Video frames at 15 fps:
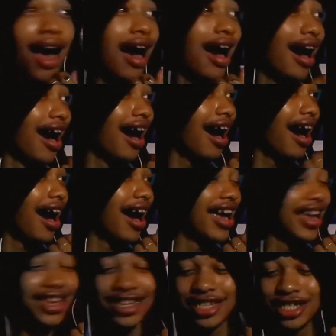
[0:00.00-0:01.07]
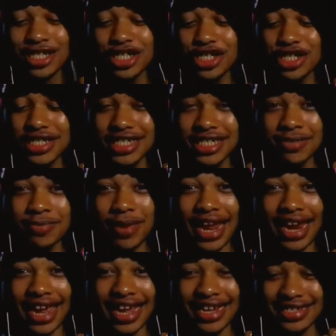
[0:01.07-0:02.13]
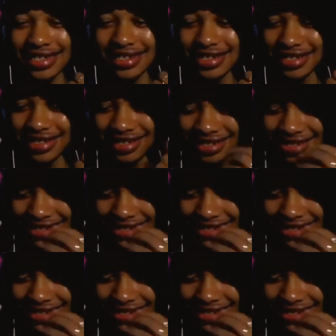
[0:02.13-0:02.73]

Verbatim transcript: Shut up, girl. She just said okay. black excellence.